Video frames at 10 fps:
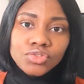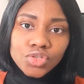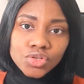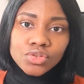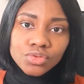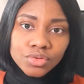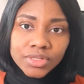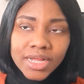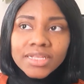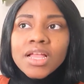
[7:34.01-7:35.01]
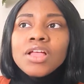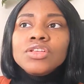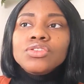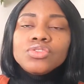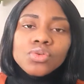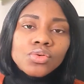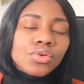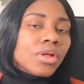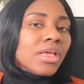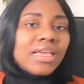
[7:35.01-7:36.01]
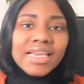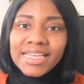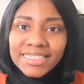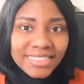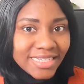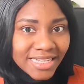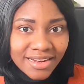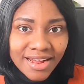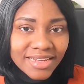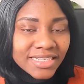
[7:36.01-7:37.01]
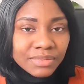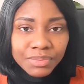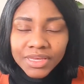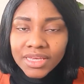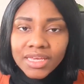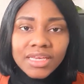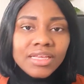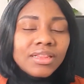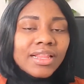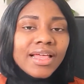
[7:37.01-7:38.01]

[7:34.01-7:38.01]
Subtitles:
Just know that. So in generally speaking,